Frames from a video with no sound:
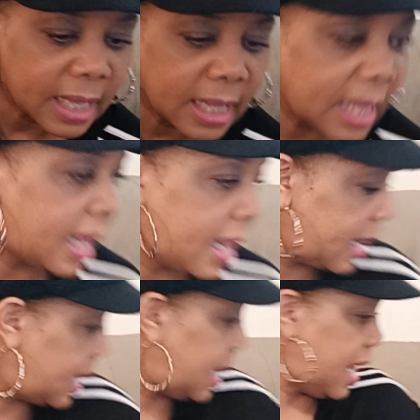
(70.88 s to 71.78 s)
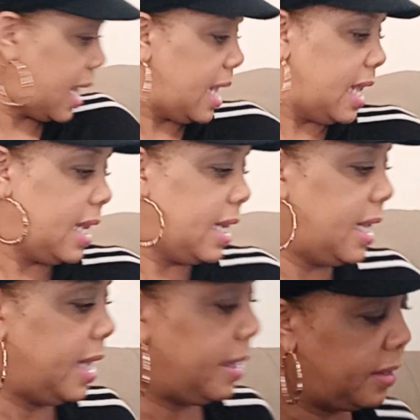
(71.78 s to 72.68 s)
And then
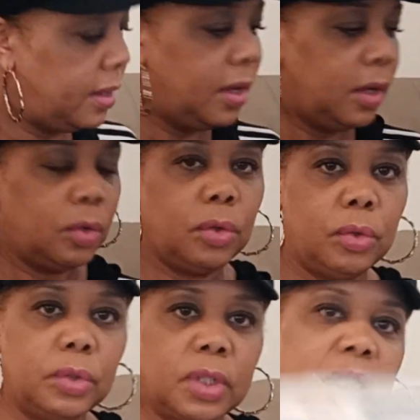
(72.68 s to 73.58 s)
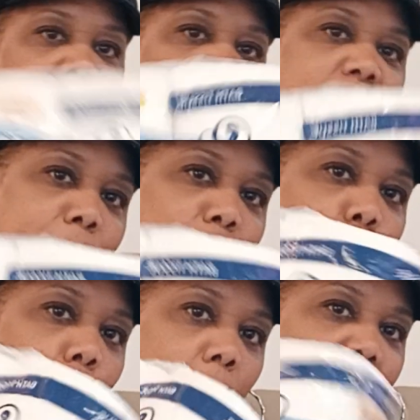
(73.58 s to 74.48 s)
some toilet
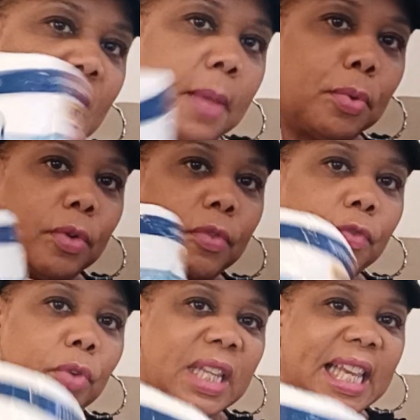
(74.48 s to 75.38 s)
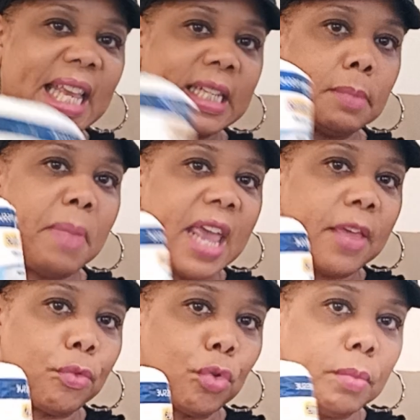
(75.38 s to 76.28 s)
paper for the guest
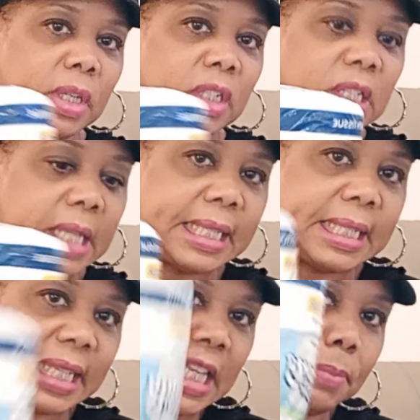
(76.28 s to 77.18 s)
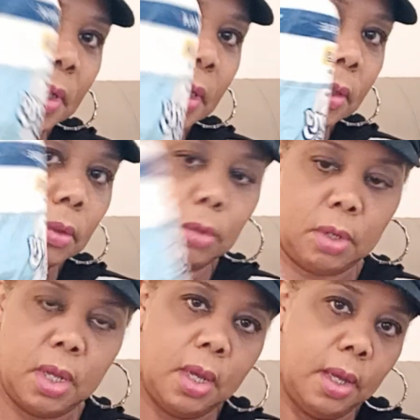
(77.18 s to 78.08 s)
bathroom. Just like to keep a little
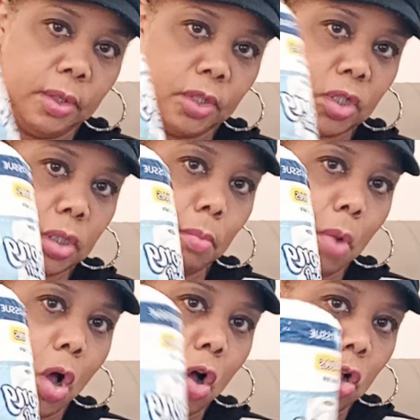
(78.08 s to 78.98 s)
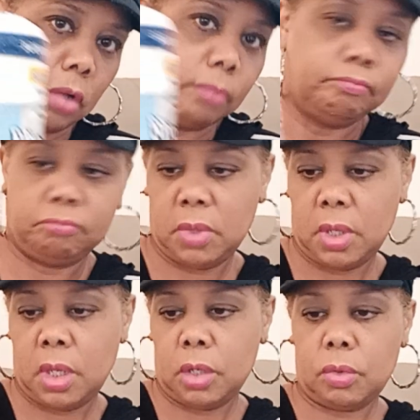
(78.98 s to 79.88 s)
small,
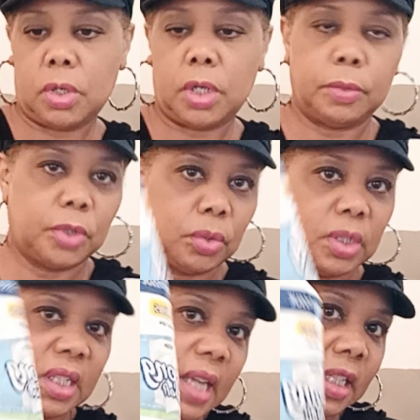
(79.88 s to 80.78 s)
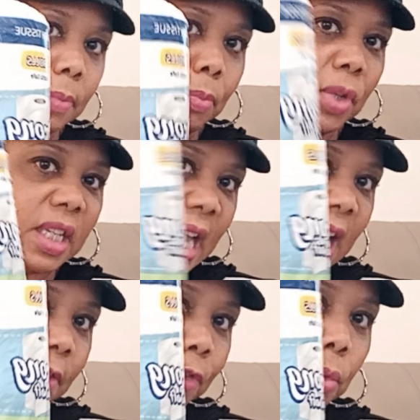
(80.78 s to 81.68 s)
so stocked up on these. Got a
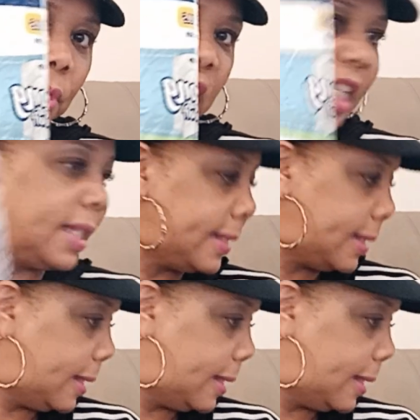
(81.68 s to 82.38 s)
few of these.